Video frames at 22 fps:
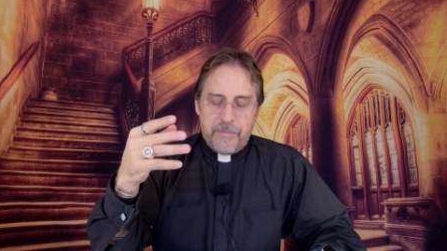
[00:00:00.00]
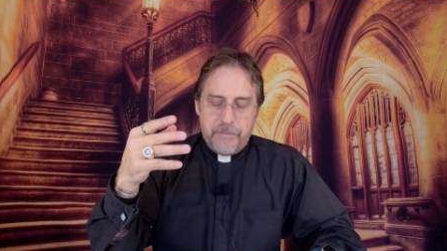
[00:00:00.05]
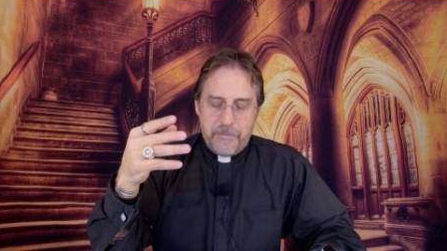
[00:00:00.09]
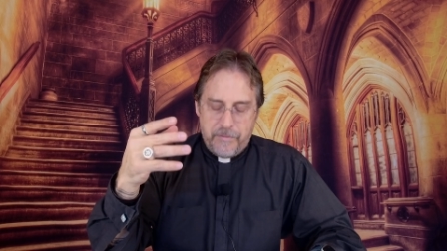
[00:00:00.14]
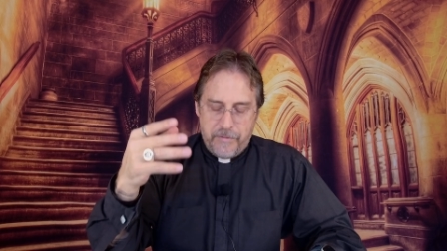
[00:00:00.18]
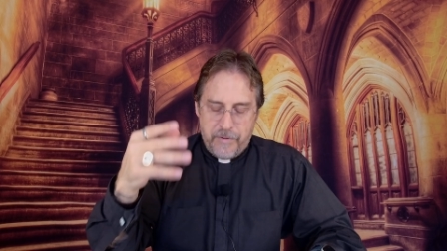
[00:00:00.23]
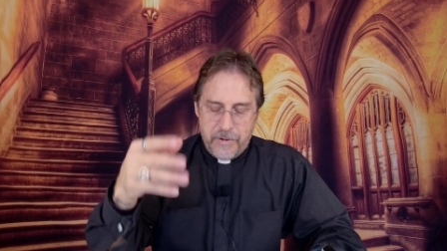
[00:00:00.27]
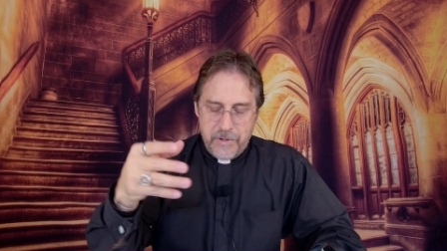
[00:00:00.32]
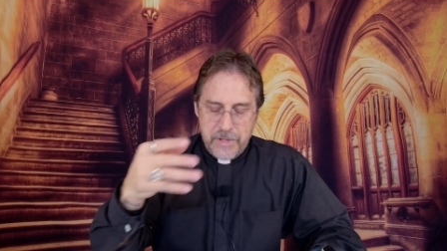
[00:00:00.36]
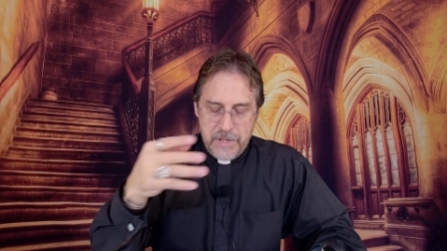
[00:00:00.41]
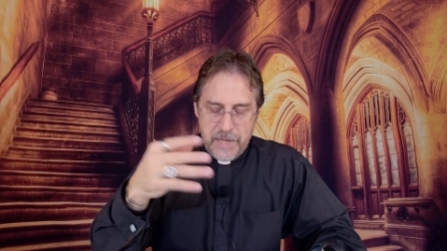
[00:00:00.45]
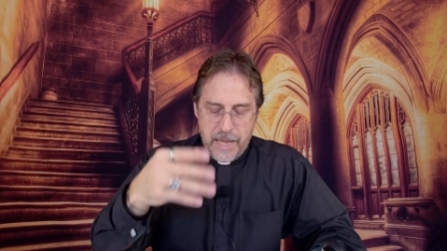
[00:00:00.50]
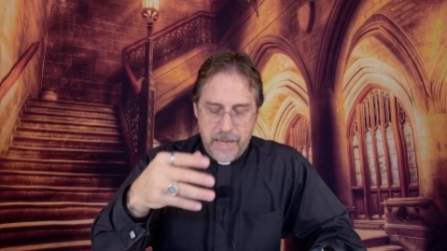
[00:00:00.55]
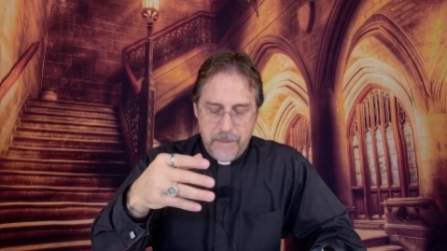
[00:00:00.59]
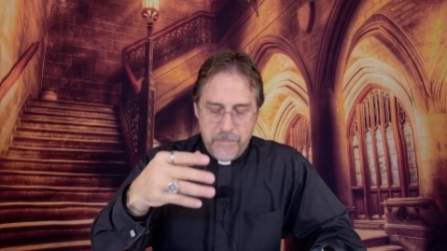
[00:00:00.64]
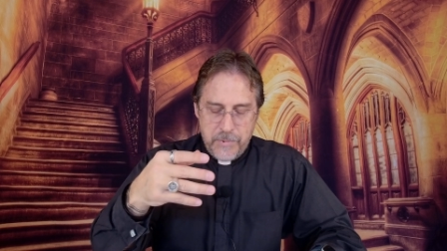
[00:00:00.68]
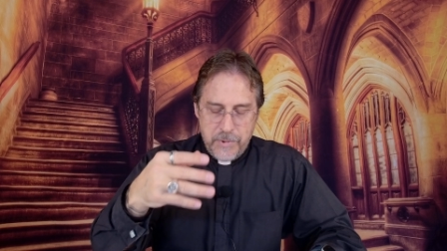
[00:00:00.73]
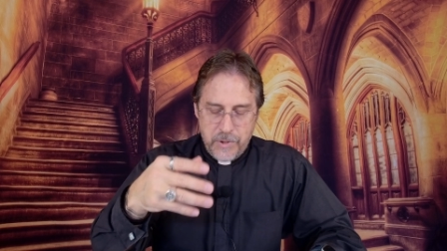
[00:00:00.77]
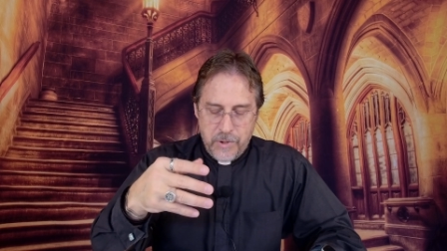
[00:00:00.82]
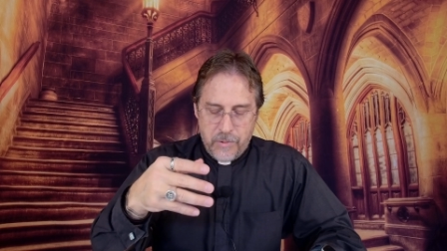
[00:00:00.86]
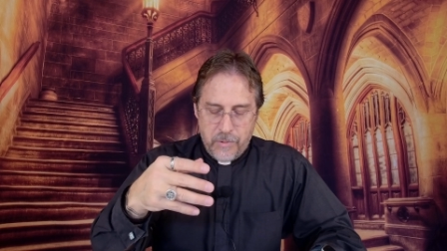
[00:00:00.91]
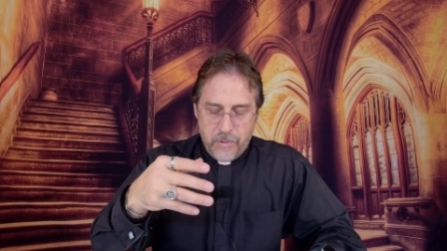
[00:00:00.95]
first came
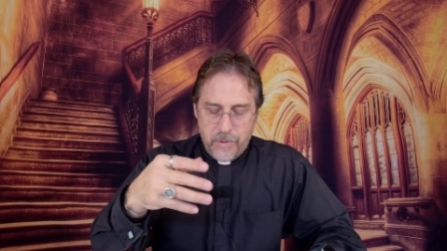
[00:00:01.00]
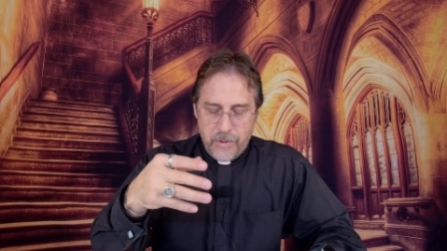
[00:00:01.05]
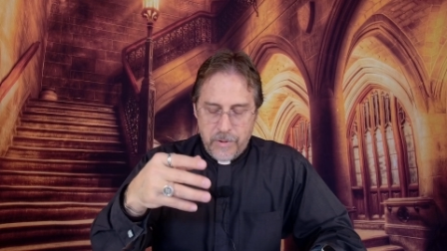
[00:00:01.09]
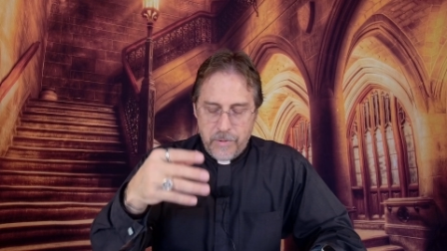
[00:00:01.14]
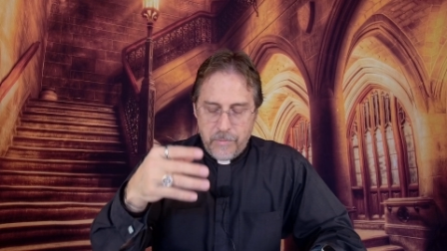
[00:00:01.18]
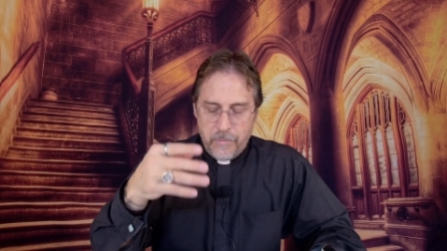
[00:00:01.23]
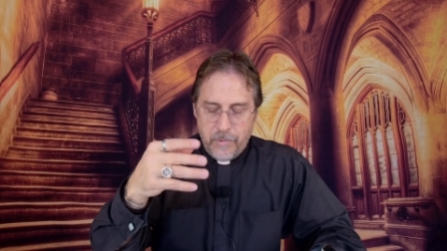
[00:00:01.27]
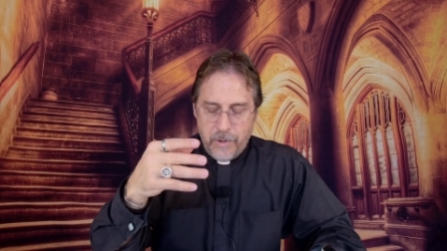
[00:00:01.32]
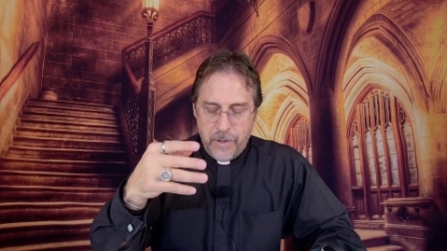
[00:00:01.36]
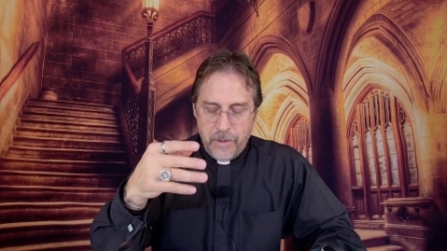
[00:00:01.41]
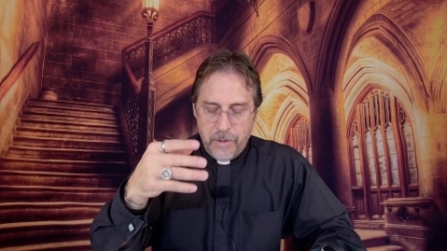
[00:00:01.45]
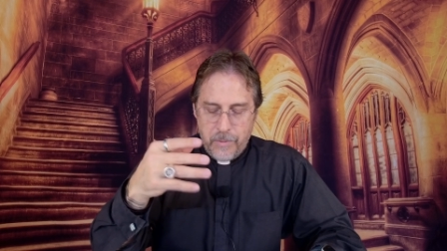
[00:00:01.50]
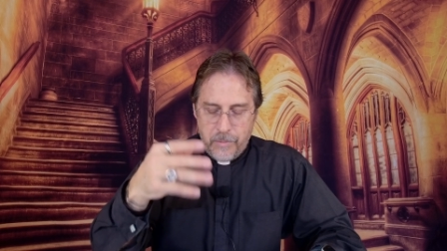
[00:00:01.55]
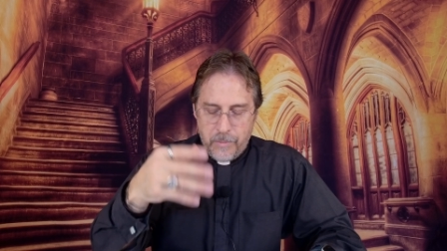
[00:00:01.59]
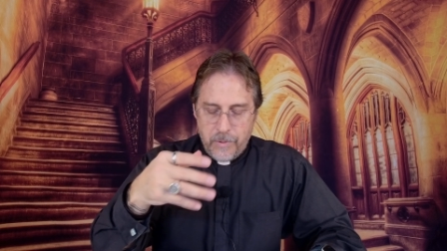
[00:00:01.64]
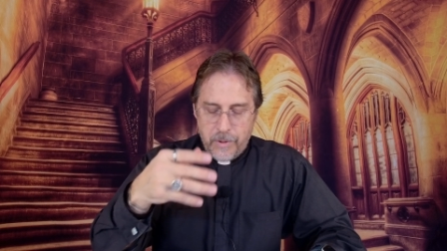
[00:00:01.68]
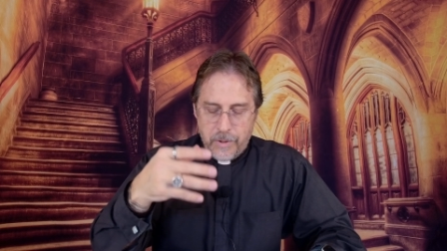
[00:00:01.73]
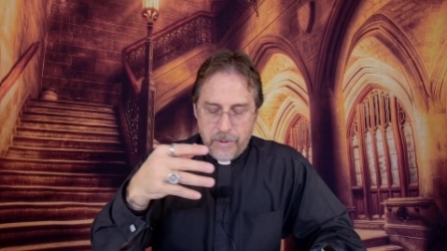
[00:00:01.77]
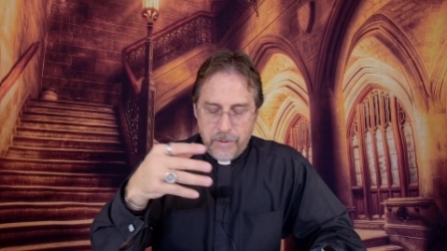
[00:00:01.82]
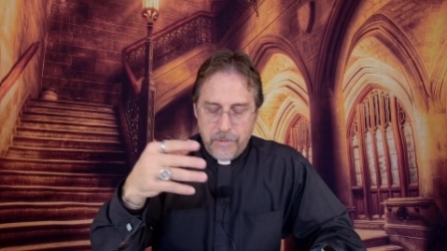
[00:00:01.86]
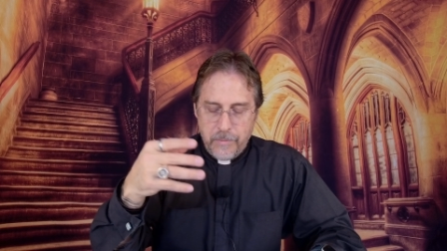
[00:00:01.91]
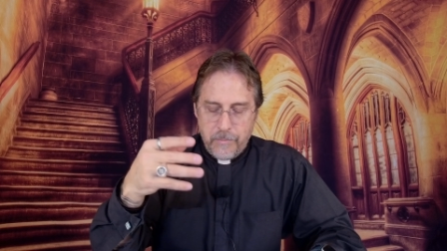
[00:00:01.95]
to Corinth, what
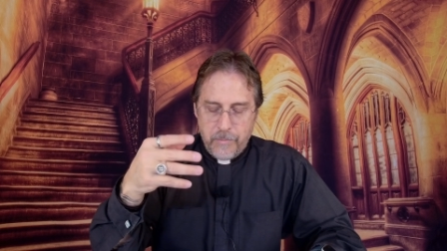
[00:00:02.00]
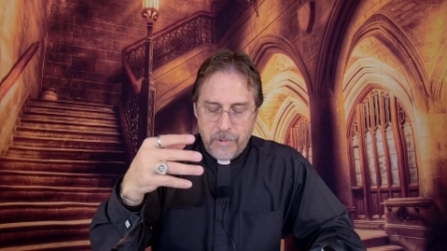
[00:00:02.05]
Corinth,